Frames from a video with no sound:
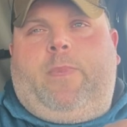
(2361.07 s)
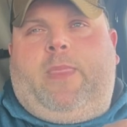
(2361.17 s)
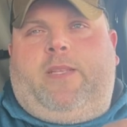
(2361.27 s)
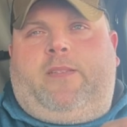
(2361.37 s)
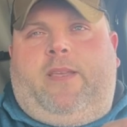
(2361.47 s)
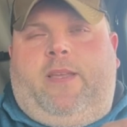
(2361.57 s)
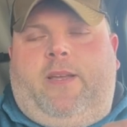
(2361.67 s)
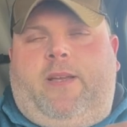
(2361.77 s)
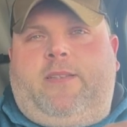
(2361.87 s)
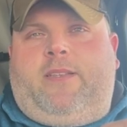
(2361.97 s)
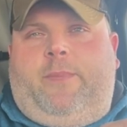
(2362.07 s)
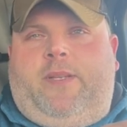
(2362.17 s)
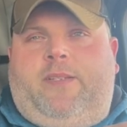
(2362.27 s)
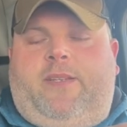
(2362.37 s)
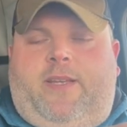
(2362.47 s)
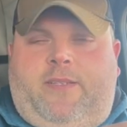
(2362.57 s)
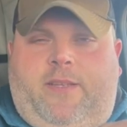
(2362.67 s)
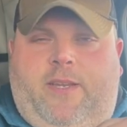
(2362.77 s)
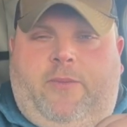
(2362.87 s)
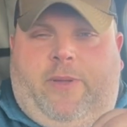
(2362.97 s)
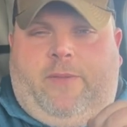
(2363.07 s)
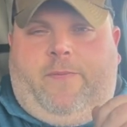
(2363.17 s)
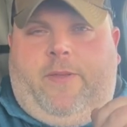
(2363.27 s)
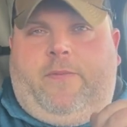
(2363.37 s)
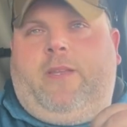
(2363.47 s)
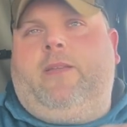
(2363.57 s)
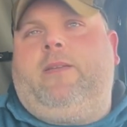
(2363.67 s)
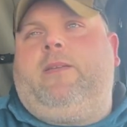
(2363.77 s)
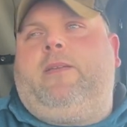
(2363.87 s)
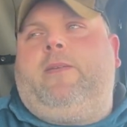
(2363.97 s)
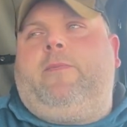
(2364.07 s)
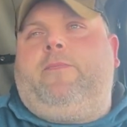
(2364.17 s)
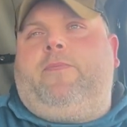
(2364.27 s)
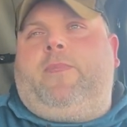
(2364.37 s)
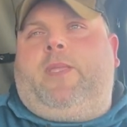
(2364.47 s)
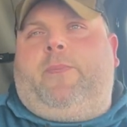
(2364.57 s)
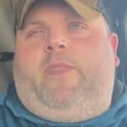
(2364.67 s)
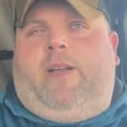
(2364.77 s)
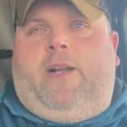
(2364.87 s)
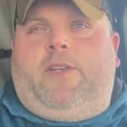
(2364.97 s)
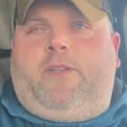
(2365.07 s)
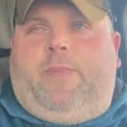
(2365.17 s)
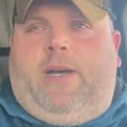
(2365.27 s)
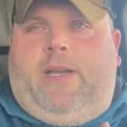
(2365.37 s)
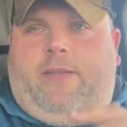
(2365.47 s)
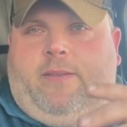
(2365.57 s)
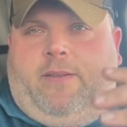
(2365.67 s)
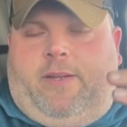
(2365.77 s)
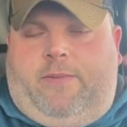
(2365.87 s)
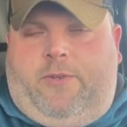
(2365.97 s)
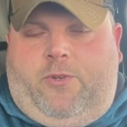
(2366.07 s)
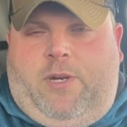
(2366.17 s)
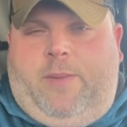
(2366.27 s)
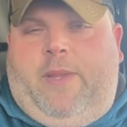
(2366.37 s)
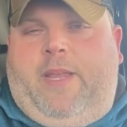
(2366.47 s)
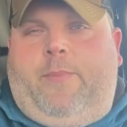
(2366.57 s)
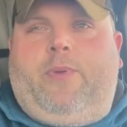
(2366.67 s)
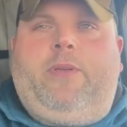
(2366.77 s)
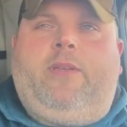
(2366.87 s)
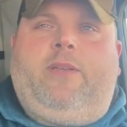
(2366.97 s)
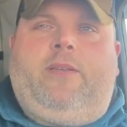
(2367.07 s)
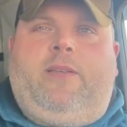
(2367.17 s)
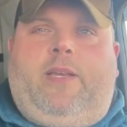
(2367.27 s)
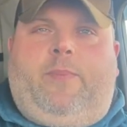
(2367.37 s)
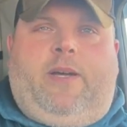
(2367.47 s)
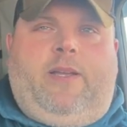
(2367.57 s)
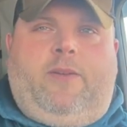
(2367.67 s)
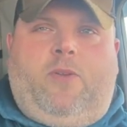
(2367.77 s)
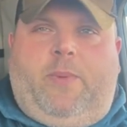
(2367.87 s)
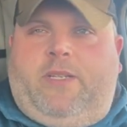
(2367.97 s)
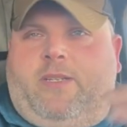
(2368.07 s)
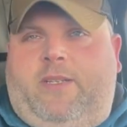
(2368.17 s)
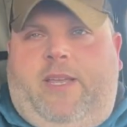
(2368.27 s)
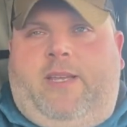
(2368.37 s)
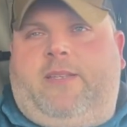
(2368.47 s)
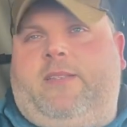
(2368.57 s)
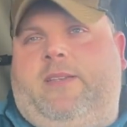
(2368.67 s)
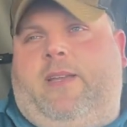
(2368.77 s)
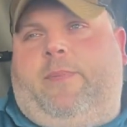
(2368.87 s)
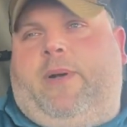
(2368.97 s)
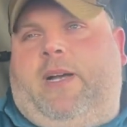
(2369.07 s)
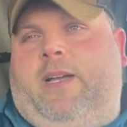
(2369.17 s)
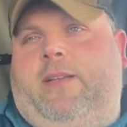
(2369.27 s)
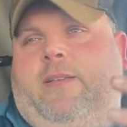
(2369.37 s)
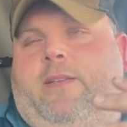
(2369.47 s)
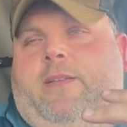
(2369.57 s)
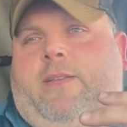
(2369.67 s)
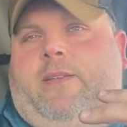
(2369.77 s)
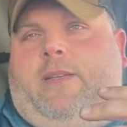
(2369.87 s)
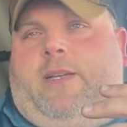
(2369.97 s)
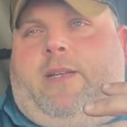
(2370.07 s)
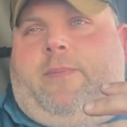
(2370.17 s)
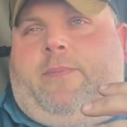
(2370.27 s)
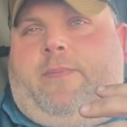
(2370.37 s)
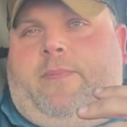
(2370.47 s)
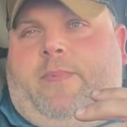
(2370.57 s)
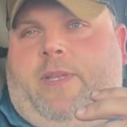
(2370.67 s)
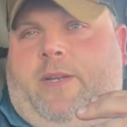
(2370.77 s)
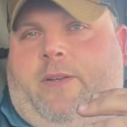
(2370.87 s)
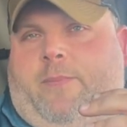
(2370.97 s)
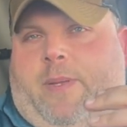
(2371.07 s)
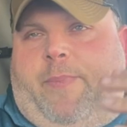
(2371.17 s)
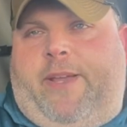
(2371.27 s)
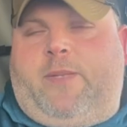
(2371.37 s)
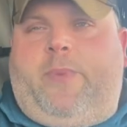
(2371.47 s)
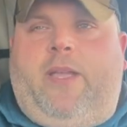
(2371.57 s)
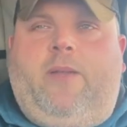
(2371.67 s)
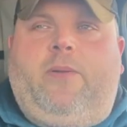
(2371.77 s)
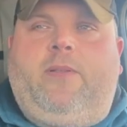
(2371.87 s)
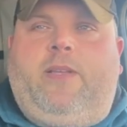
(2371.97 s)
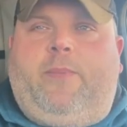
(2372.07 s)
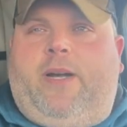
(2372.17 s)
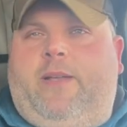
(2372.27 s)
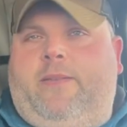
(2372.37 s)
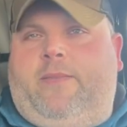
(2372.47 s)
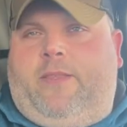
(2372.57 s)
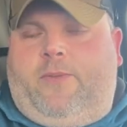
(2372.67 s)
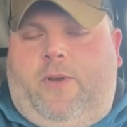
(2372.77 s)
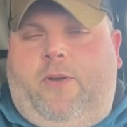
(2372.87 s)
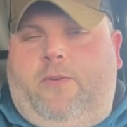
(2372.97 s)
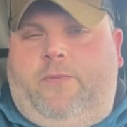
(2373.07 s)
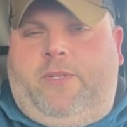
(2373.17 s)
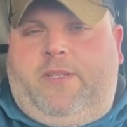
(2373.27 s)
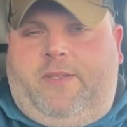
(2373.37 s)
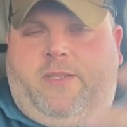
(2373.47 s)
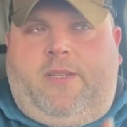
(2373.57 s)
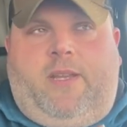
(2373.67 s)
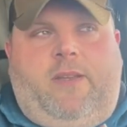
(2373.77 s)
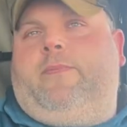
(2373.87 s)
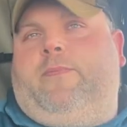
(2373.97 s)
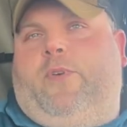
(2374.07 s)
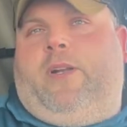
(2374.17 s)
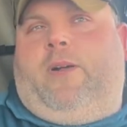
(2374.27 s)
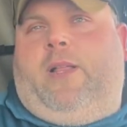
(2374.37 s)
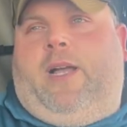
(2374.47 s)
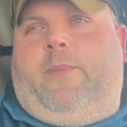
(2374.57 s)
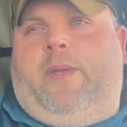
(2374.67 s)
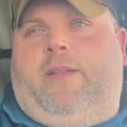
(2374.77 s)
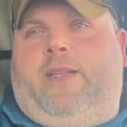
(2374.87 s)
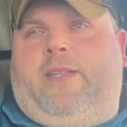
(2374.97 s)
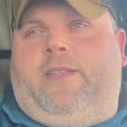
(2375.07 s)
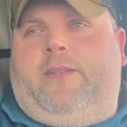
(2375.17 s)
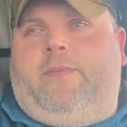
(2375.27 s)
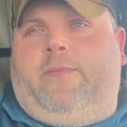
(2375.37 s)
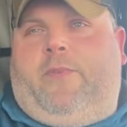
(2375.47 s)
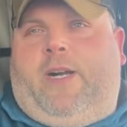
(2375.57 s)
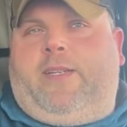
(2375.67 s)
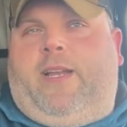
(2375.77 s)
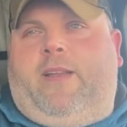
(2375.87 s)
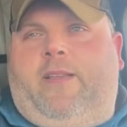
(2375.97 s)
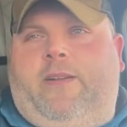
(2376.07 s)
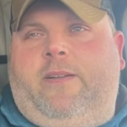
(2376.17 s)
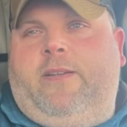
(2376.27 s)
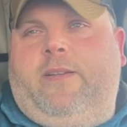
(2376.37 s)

It's the Simmons SD 1250. But then I also bought a drum amp. I bought a whole bunch of sticks. I bought, my bass pedal. I bought the throne, which is the seat. Went all out, man. Like I said, walked out of there